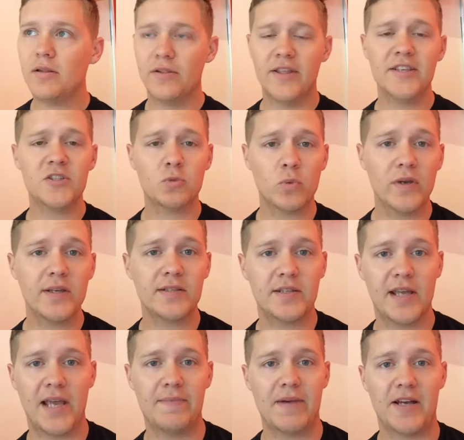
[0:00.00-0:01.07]
This week's
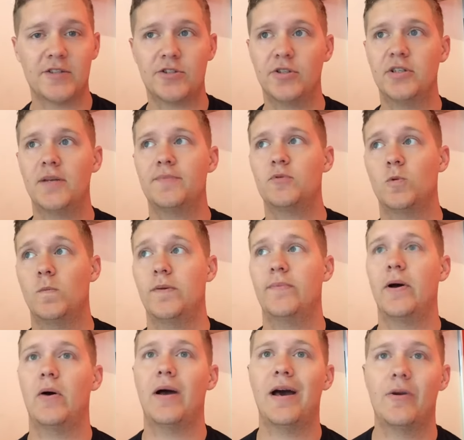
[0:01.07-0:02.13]
game mastering tips will be
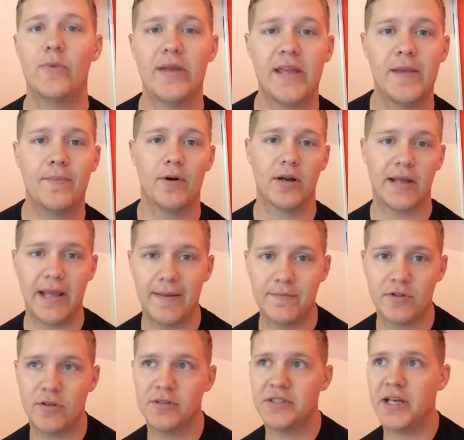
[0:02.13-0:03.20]
about how do we keep our
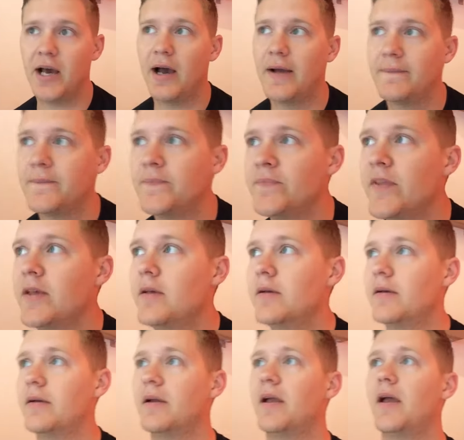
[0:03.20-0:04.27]
games on time.
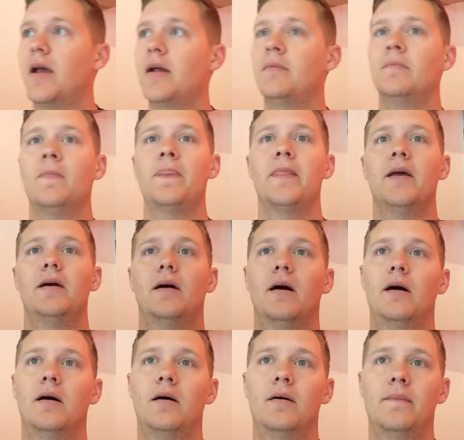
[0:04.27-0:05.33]
Okay,
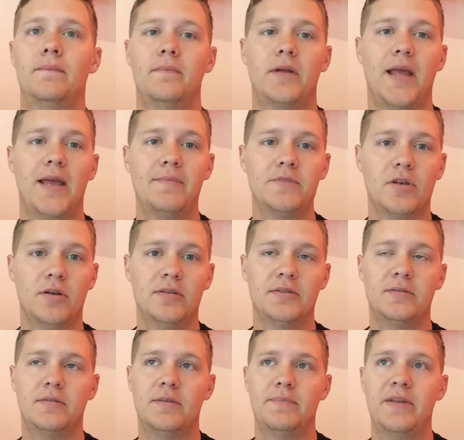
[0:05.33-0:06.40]

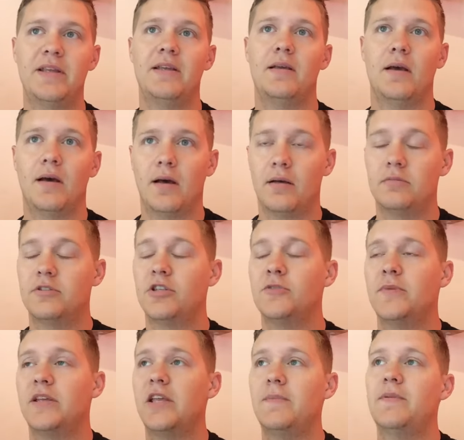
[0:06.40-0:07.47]

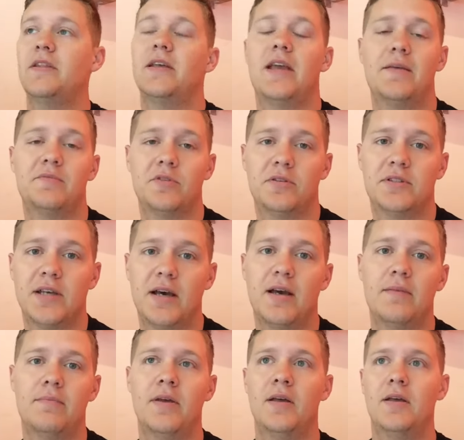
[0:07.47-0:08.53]
keeping the games on
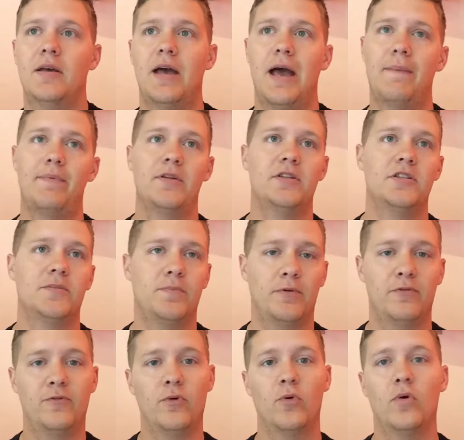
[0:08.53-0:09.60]
time happens
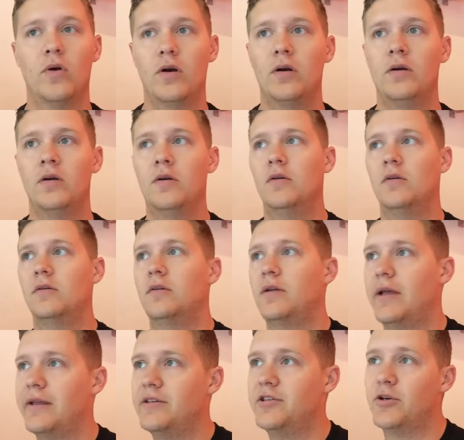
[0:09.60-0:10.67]
before
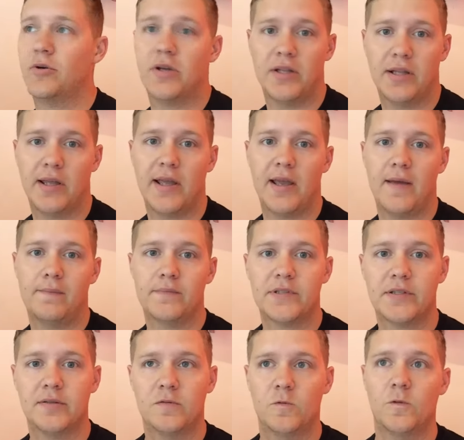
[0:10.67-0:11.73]
and during the
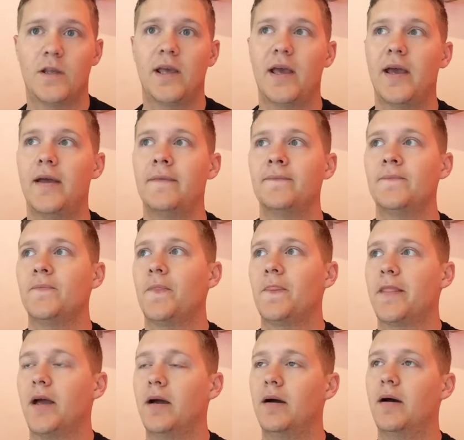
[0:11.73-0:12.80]
games. Okay,
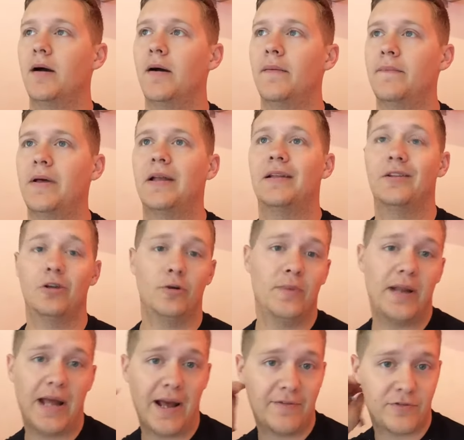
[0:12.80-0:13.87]
and a little
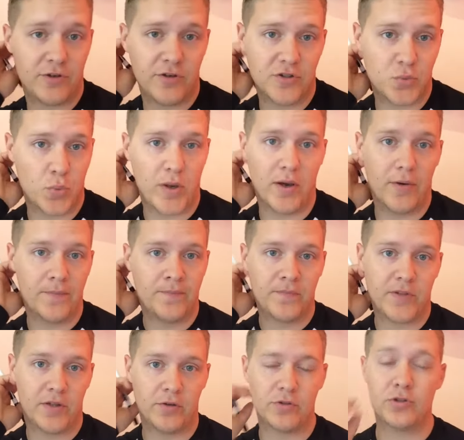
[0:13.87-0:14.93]
bit after as well.
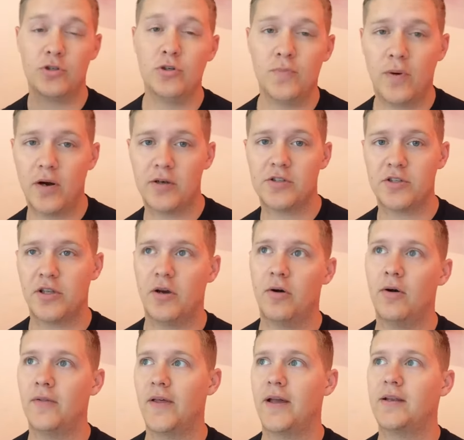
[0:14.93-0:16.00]
And there's 2 parts to
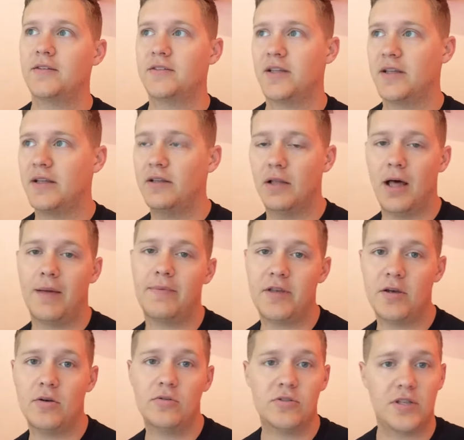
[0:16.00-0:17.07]
all that. It's the lobby
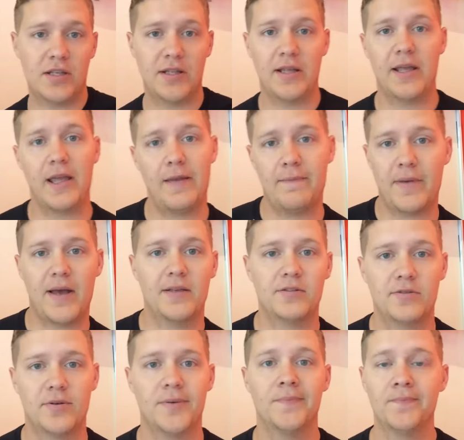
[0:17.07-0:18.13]
host and the game
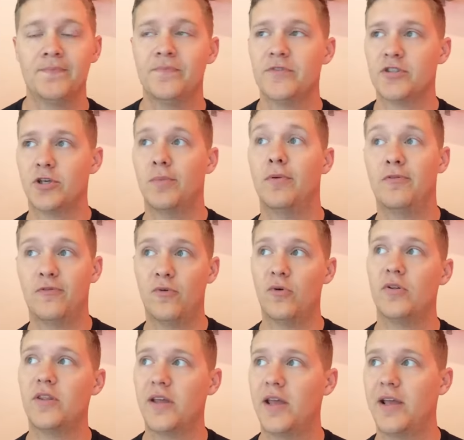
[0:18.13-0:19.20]
master. So
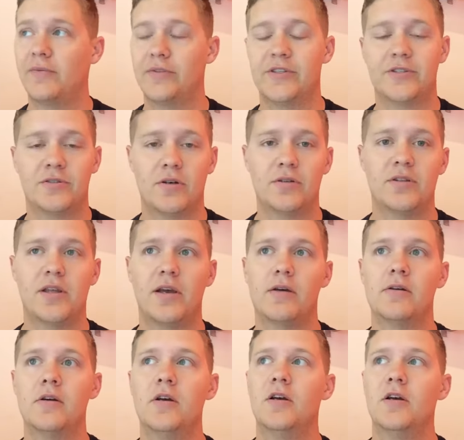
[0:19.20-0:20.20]
before the game, let's start there.